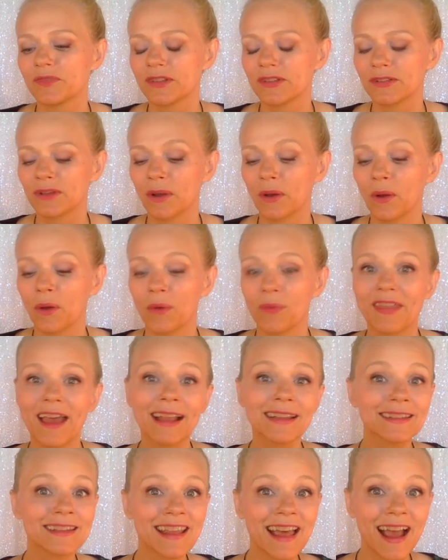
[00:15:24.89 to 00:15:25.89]
So
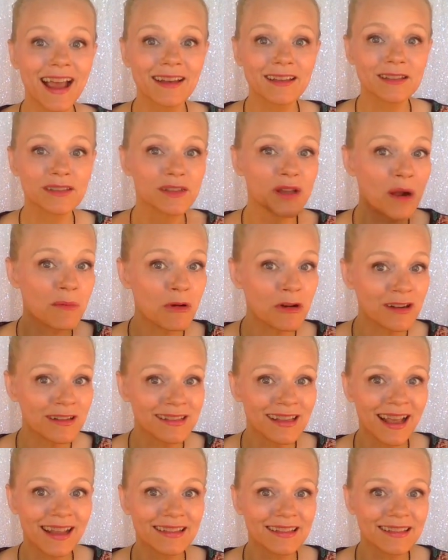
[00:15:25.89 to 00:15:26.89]
that's that. No more
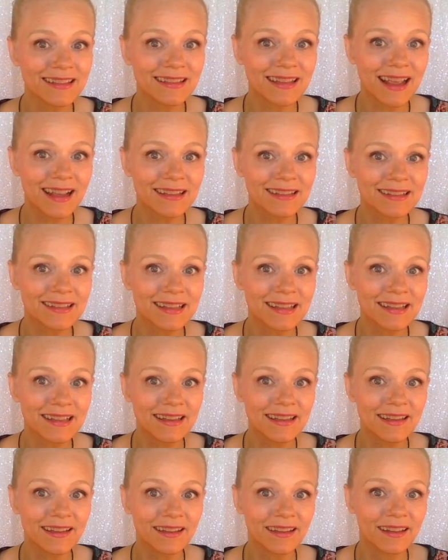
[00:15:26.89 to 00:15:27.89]
Sad to
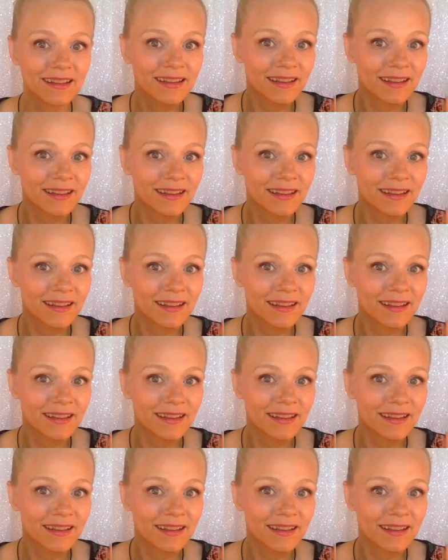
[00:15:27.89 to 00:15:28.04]
Sexy.